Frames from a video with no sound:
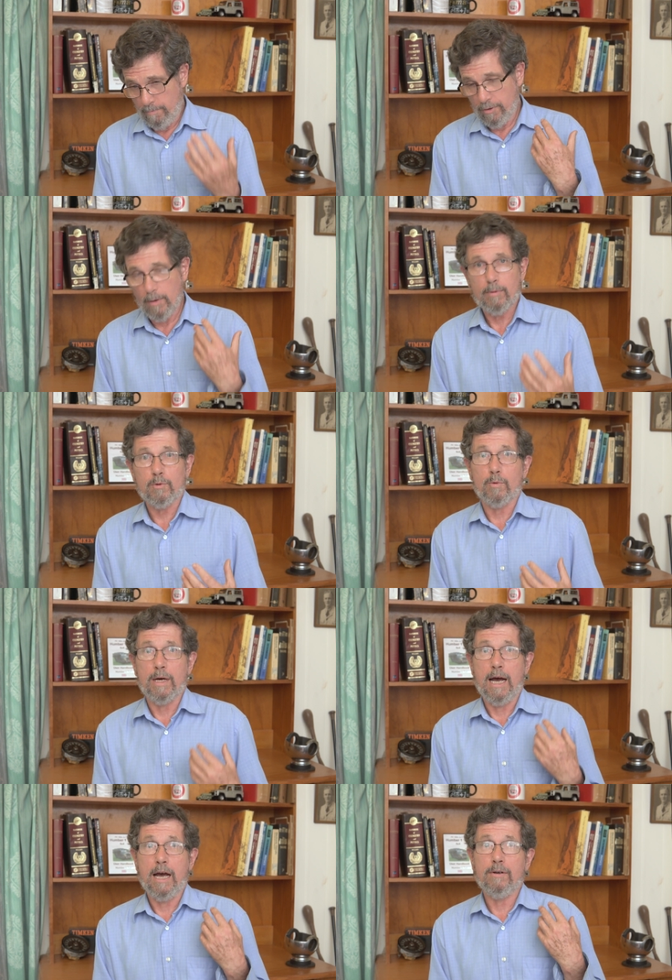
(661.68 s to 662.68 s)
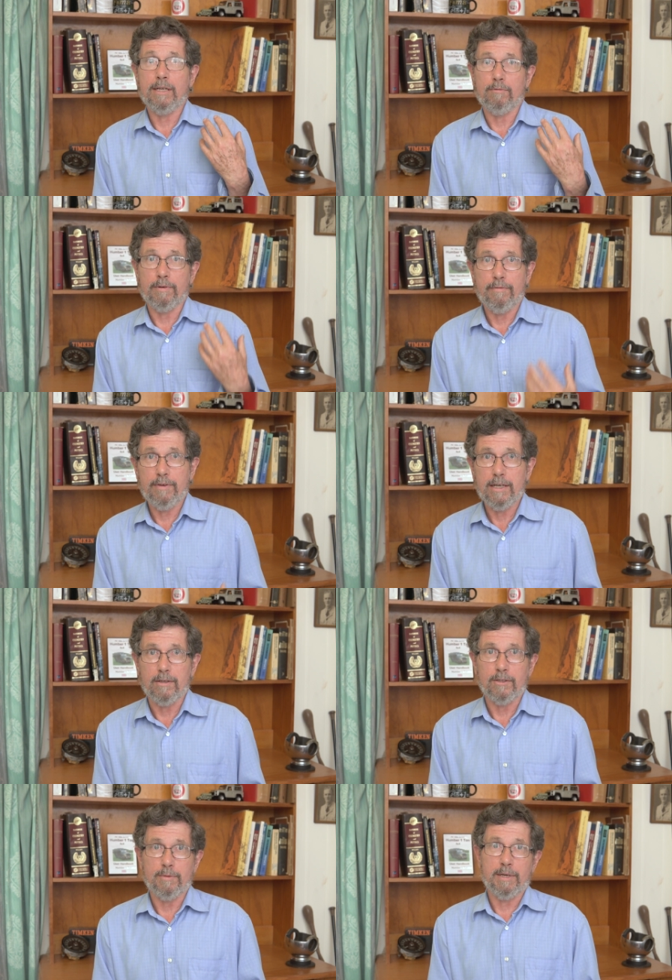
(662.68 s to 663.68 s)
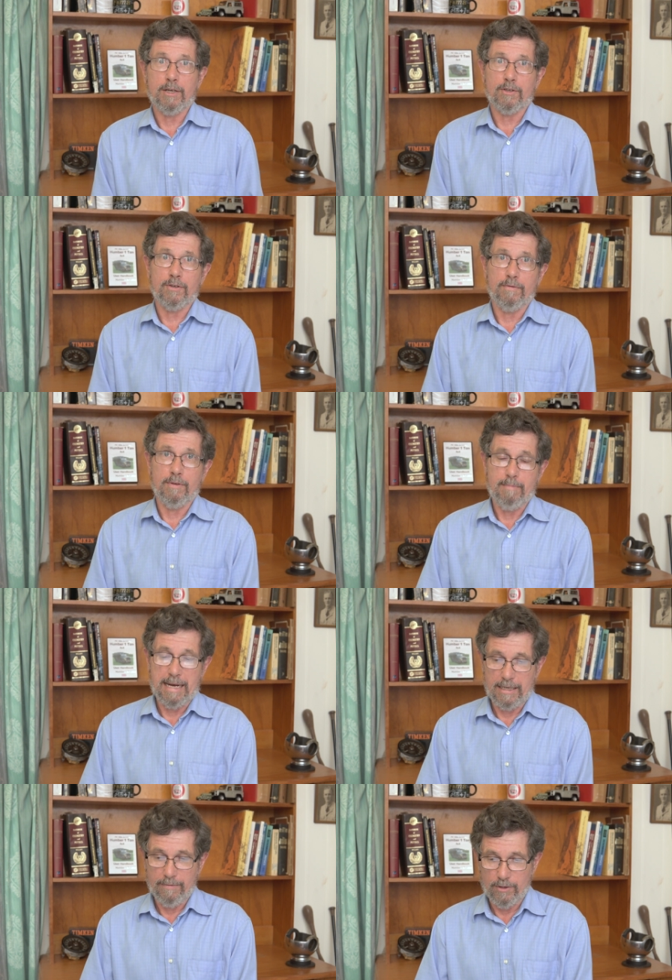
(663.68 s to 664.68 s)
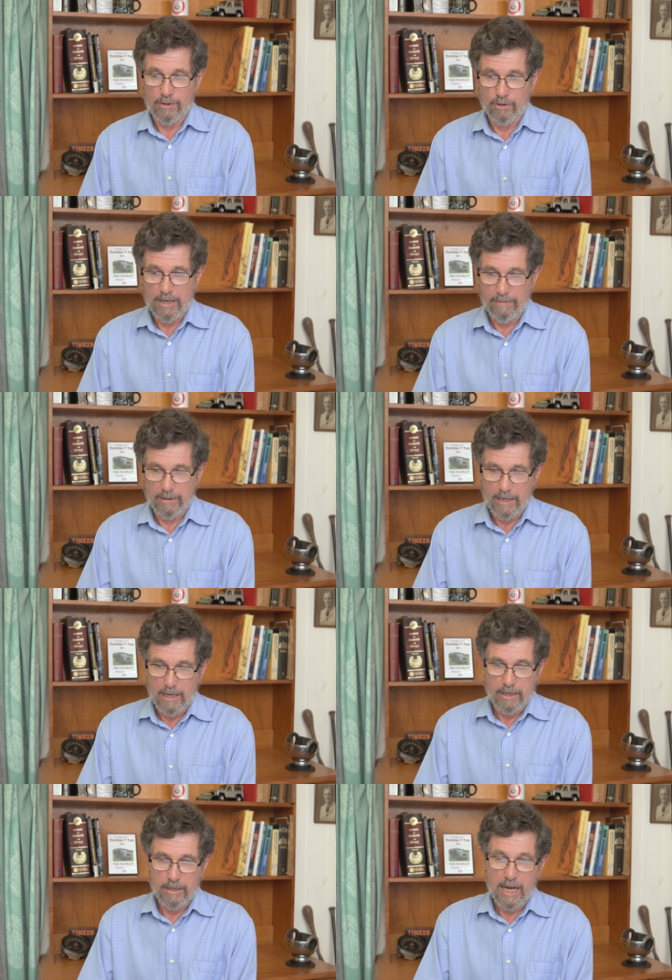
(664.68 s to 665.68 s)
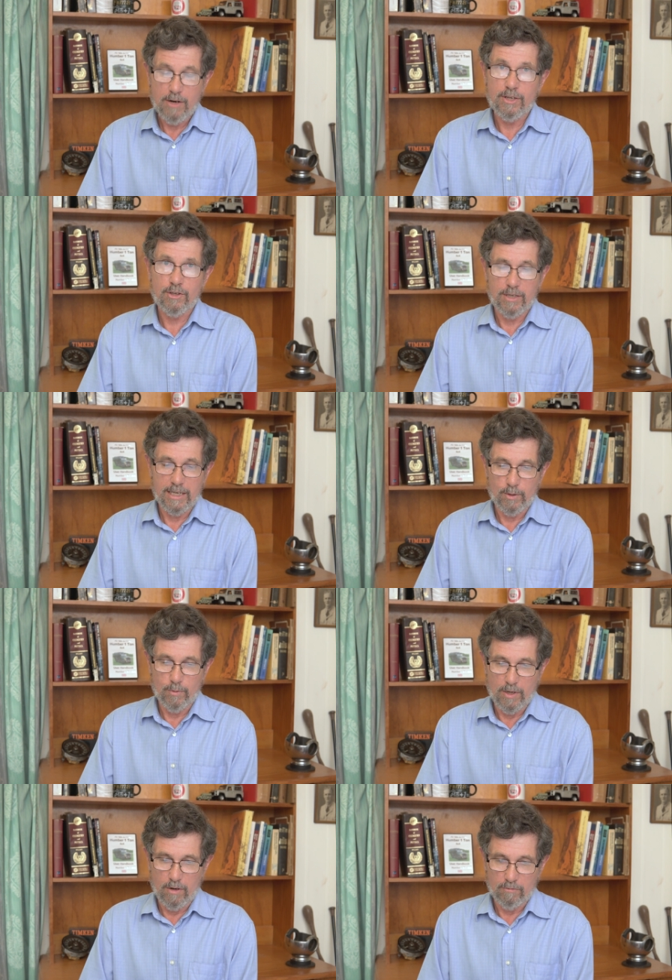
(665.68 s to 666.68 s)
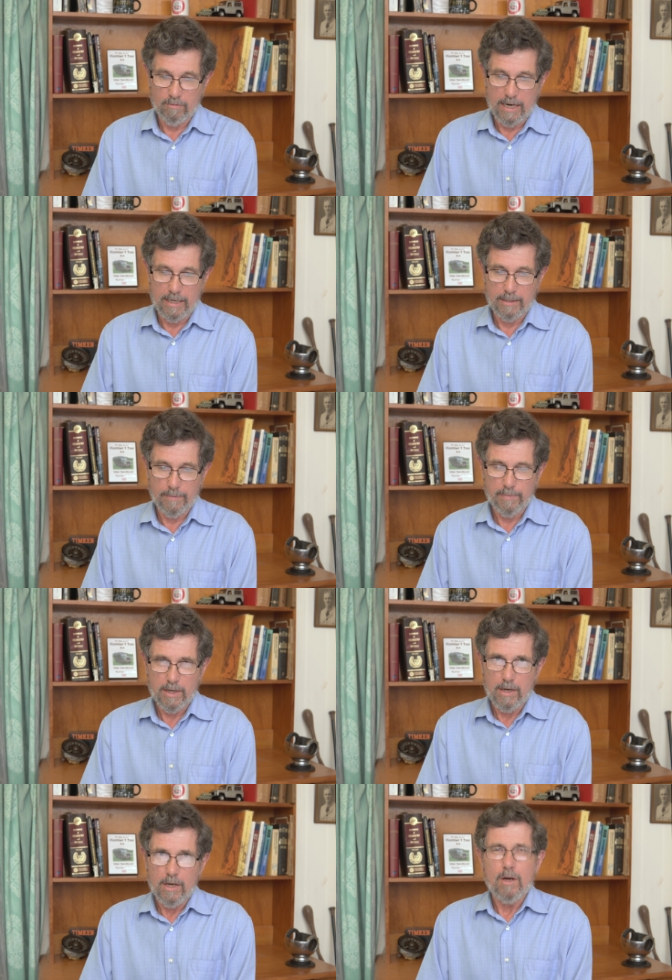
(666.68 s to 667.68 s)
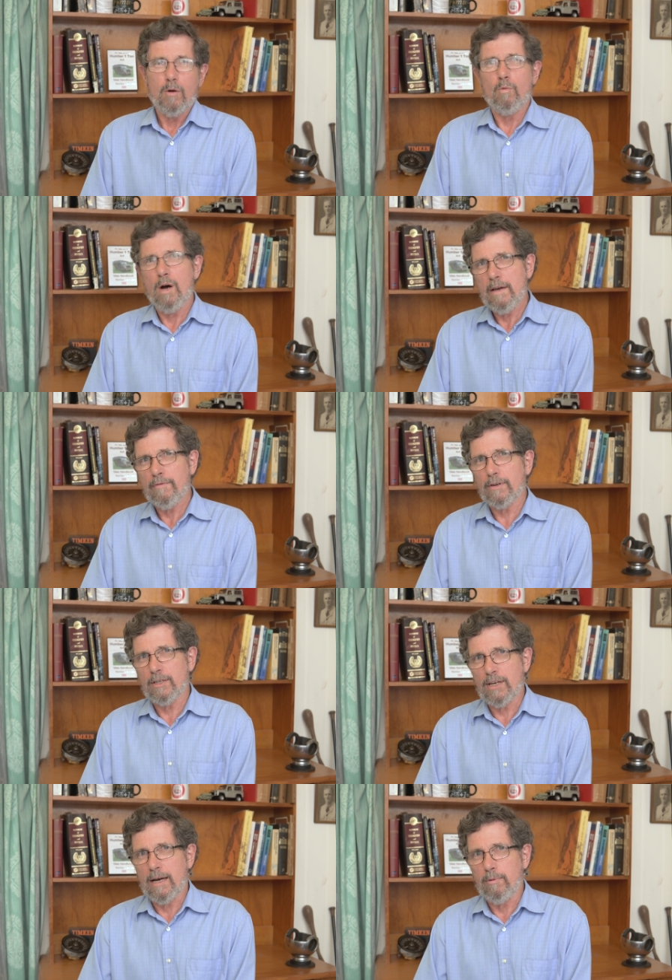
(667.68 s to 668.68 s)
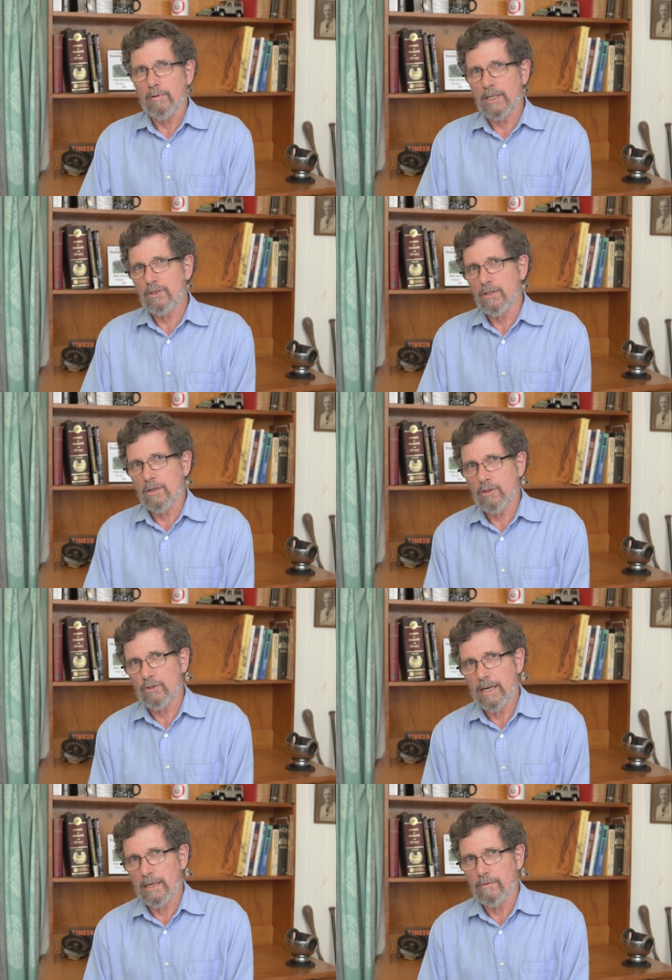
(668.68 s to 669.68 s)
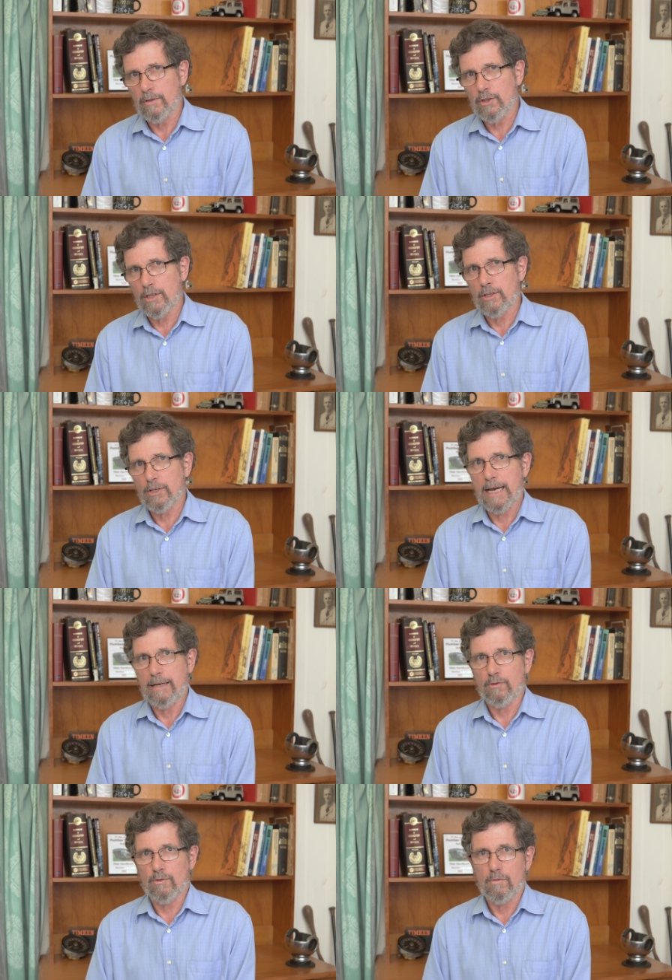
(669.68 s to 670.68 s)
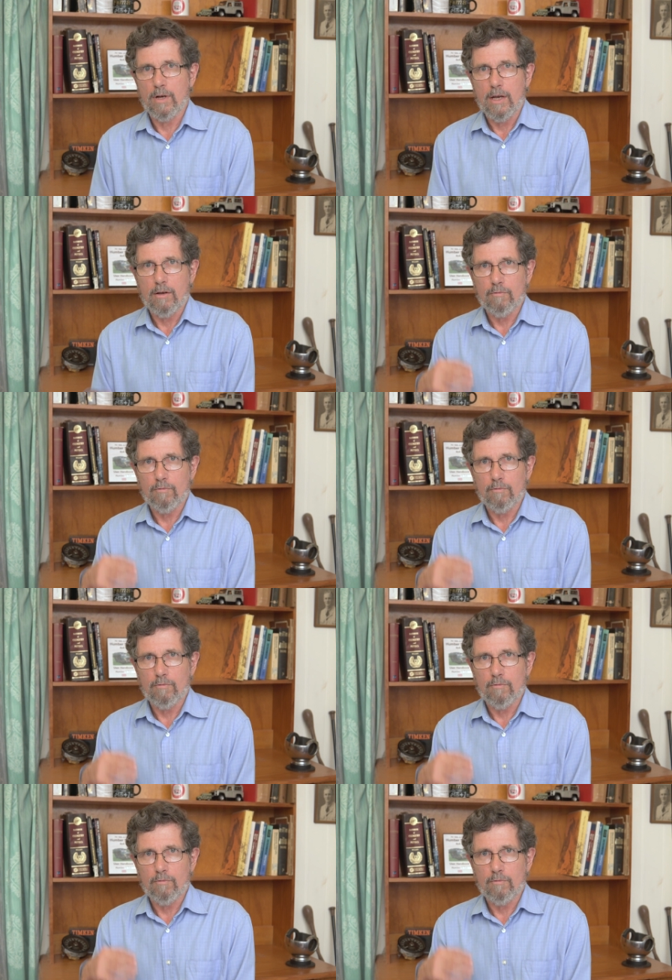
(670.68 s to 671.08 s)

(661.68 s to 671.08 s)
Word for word: problems were only revealed because of the Magnificent Seven noticed things were not right. Why, for example, doesn't the Australian Research Council